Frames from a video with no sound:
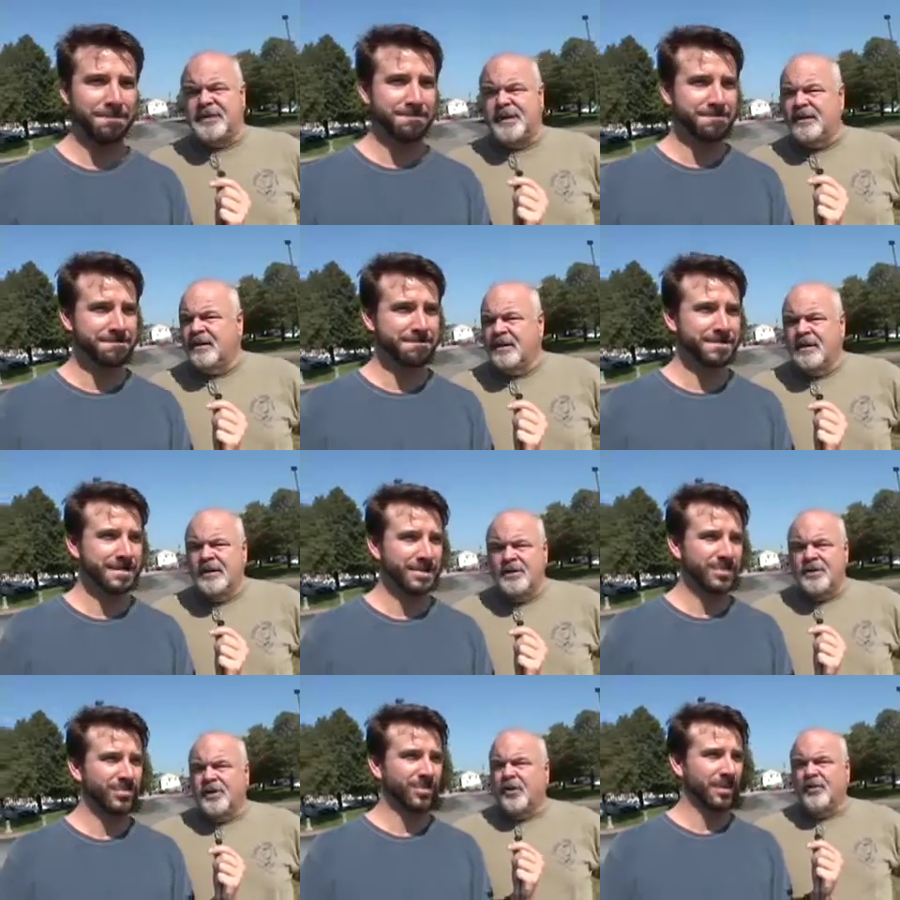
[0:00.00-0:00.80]
Speaker 1: that exactly.
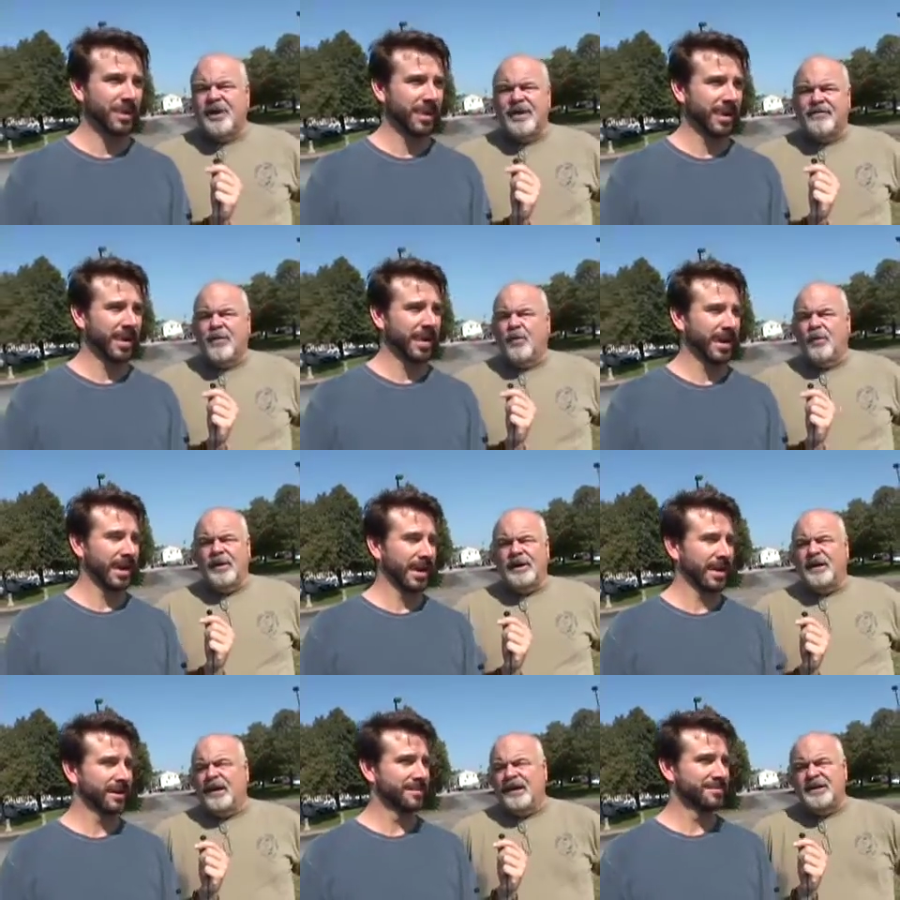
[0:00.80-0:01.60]
you know we have our
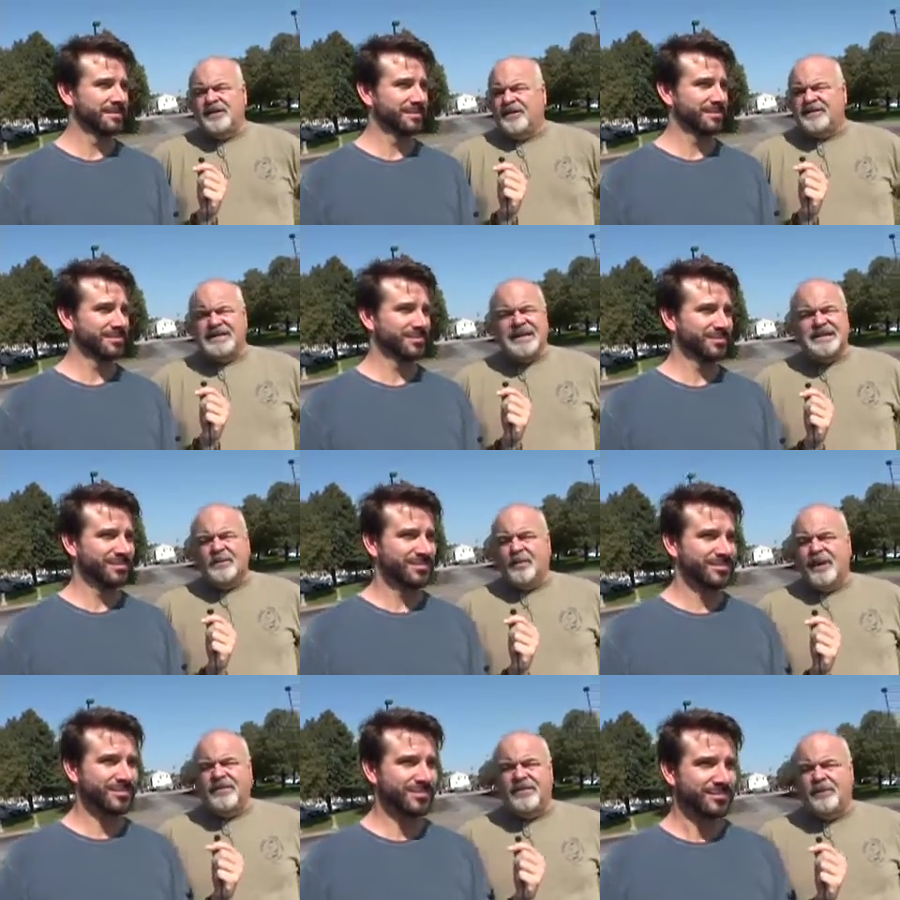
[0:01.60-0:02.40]
each of us has a
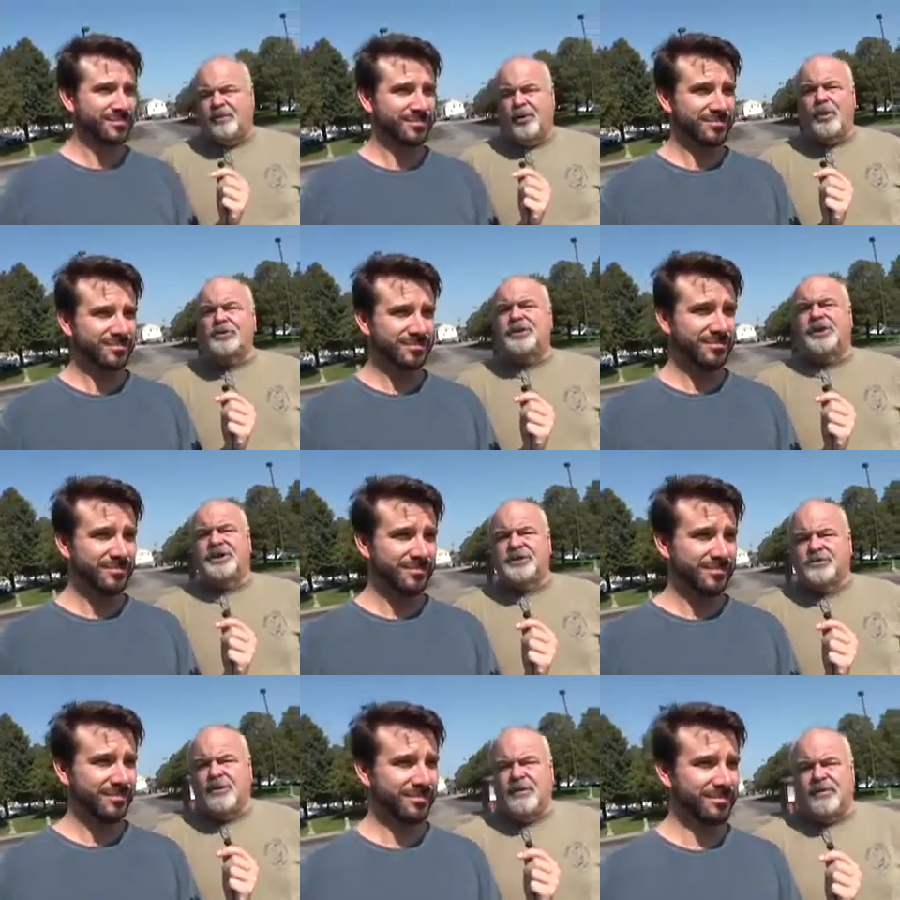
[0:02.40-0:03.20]
way of approaching a
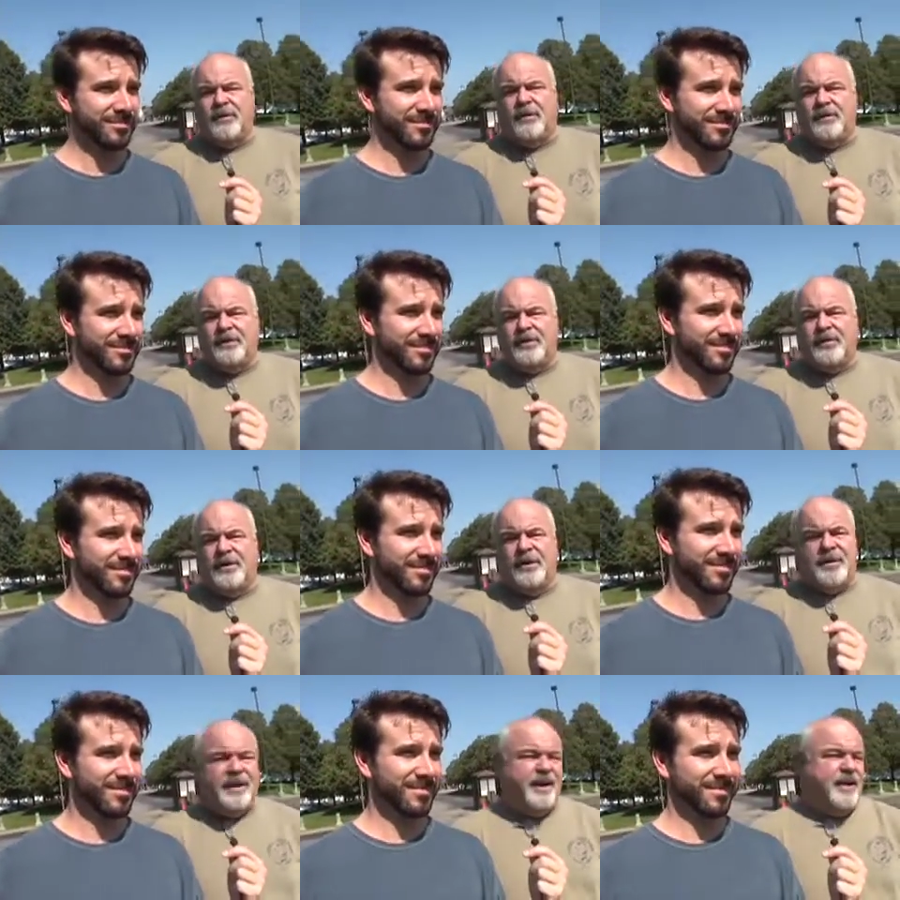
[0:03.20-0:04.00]
script the way we do it.
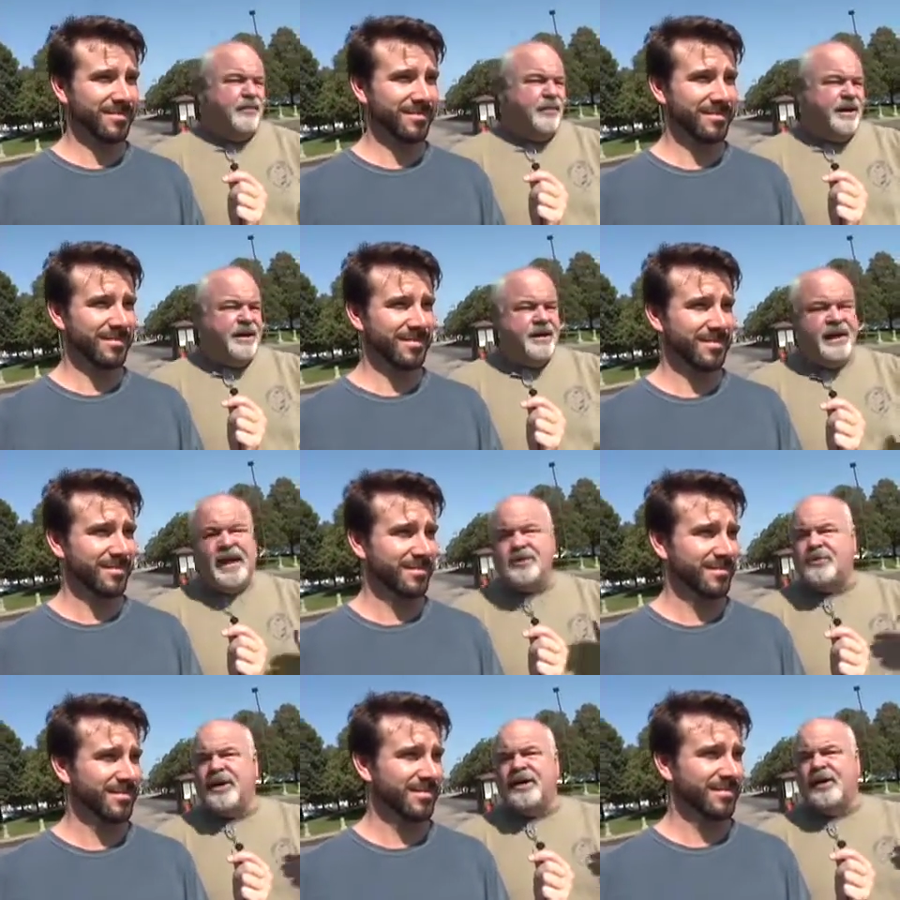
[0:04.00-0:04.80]
I mean, I read it. I
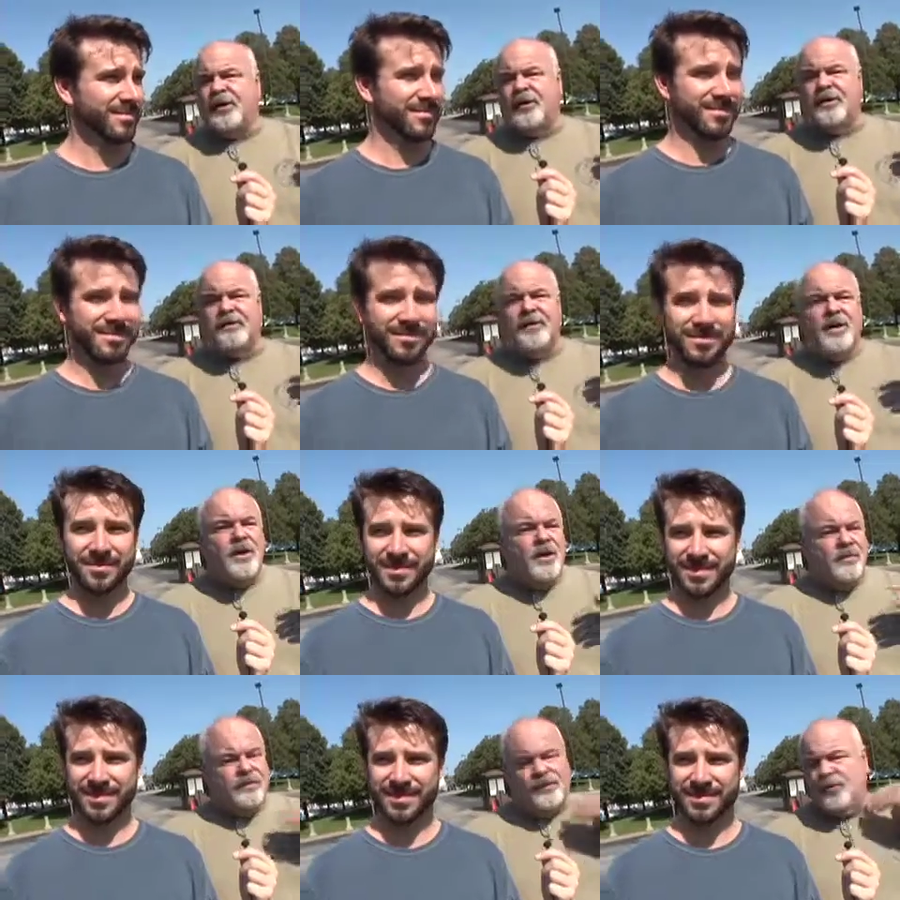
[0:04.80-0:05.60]
try to learn a
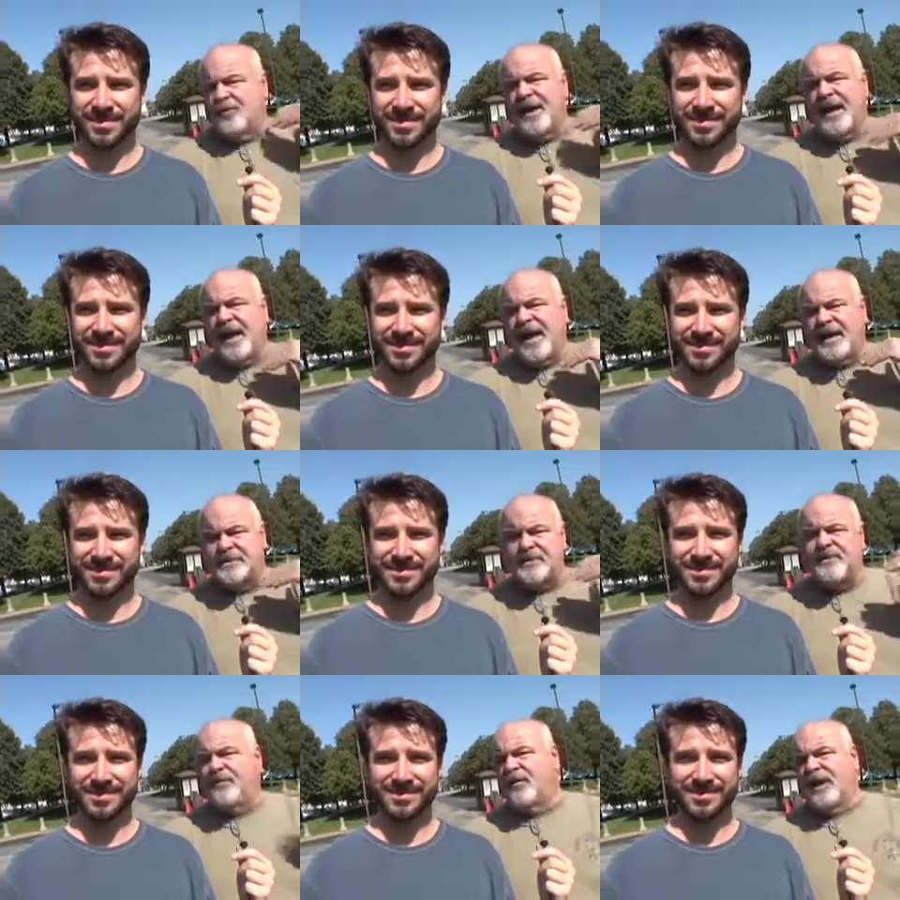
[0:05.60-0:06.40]
few of my lines
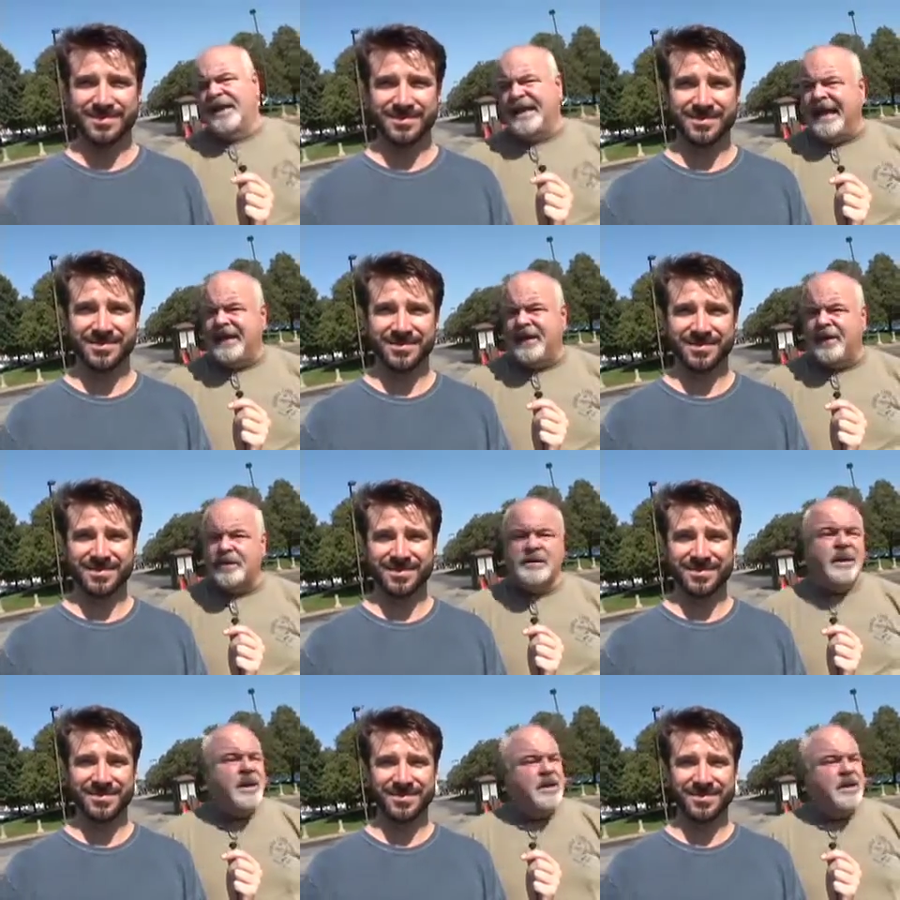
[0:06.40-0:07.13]
before I get here.